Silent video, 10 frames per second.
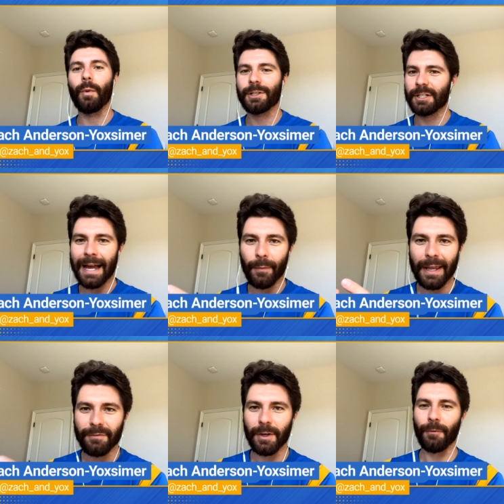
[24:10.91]
which now we
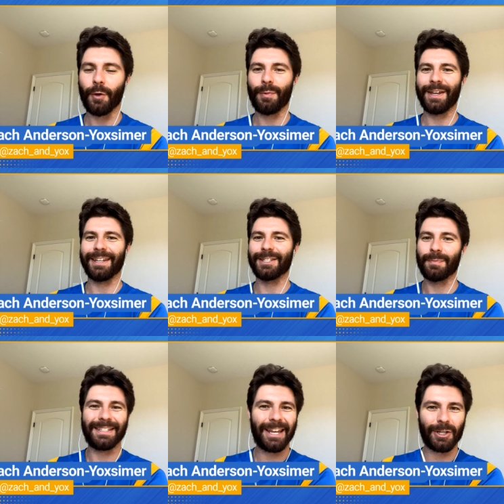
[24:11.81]
have different opinions
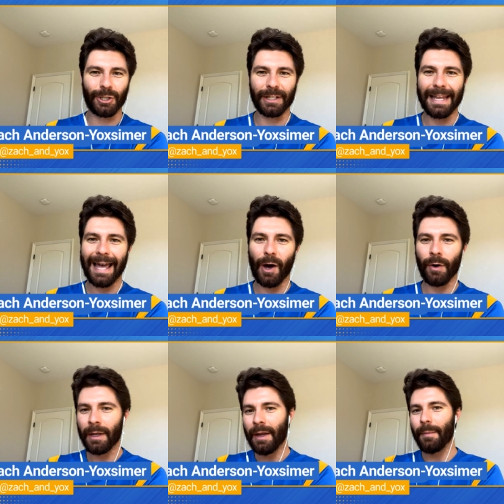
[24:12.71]
potentially now,